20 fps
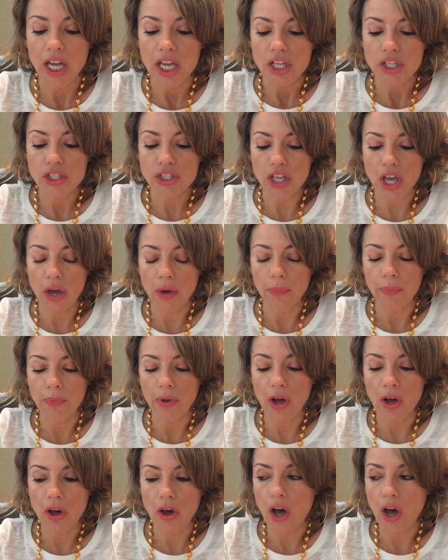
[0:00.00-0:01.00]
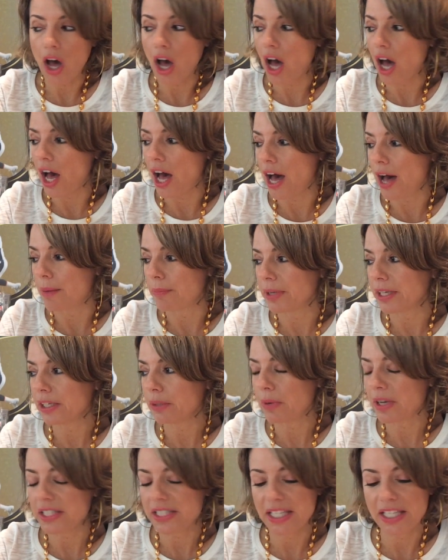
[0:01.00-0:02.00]
So
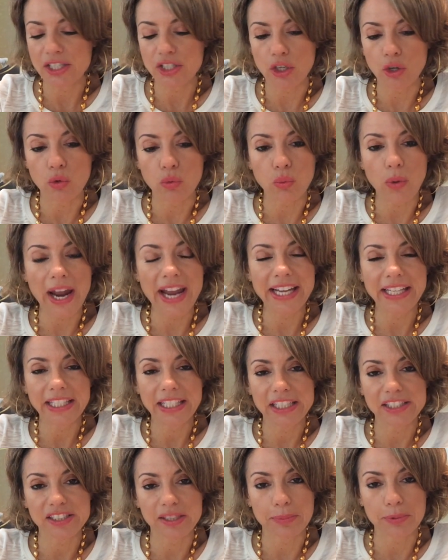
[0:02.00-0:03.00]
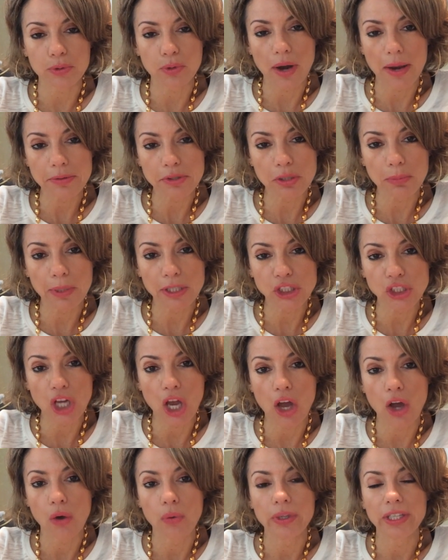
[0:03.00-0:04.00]
anyways, he subscribes to my
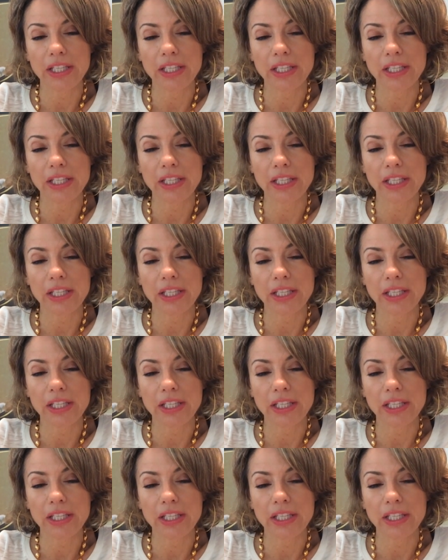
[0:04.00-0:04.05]
show.